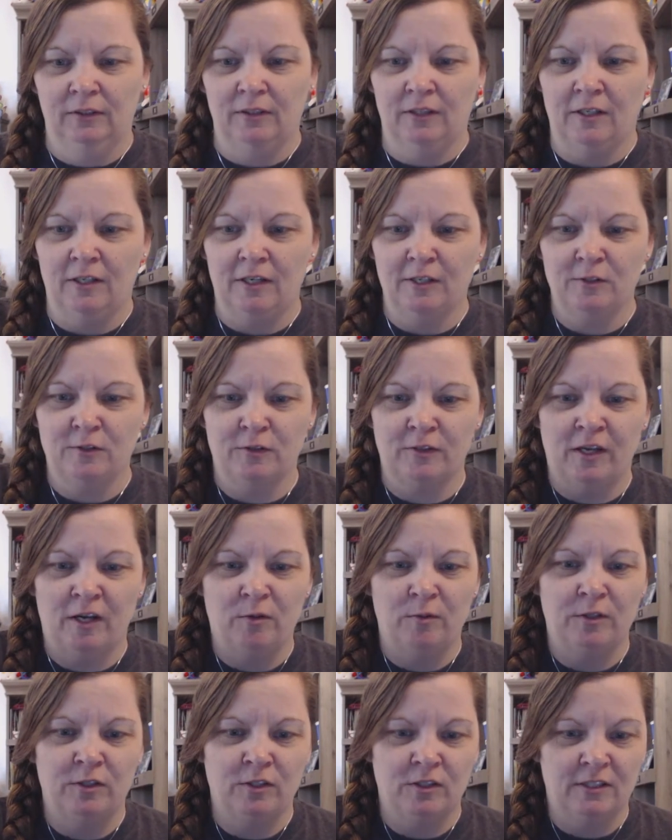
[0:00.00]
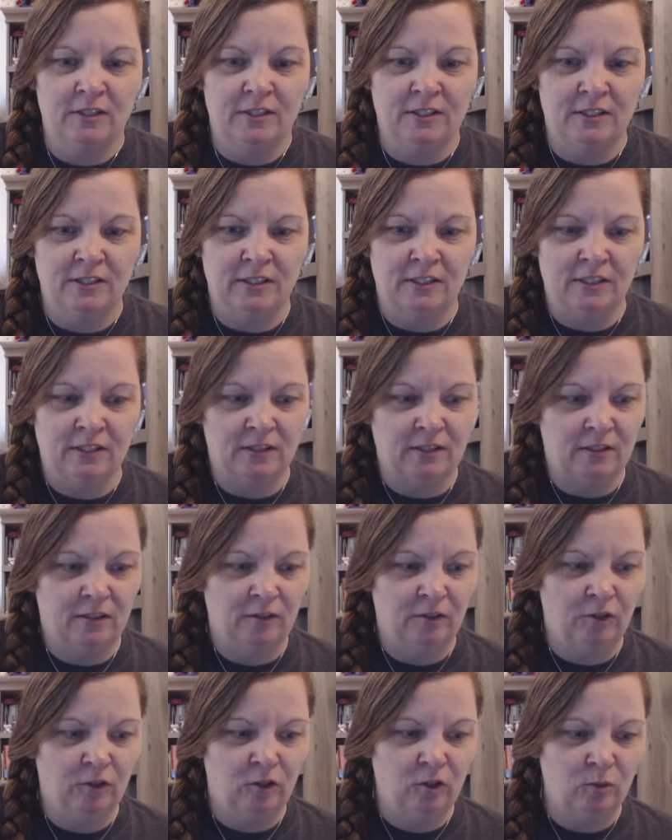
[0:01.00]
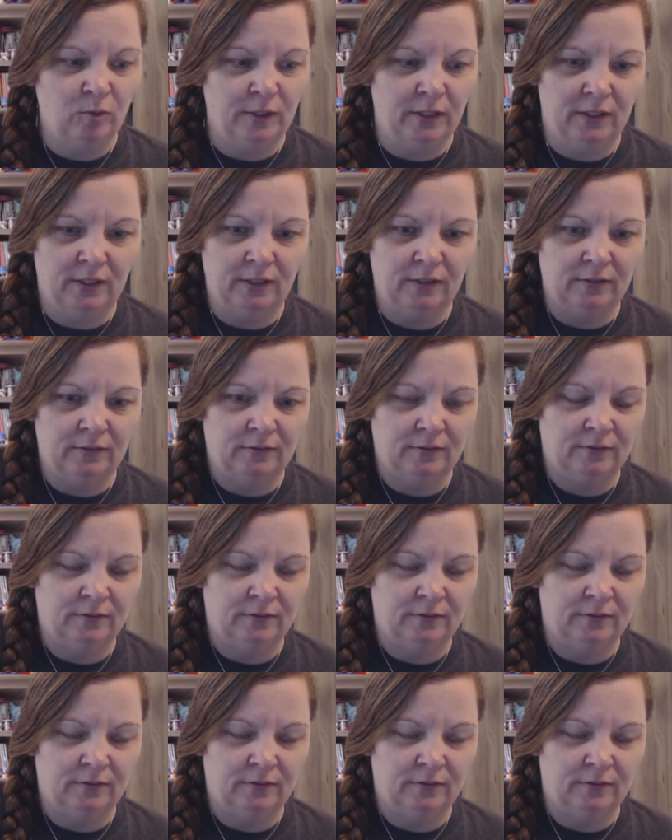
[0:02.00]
Alright, so now we just need Huey.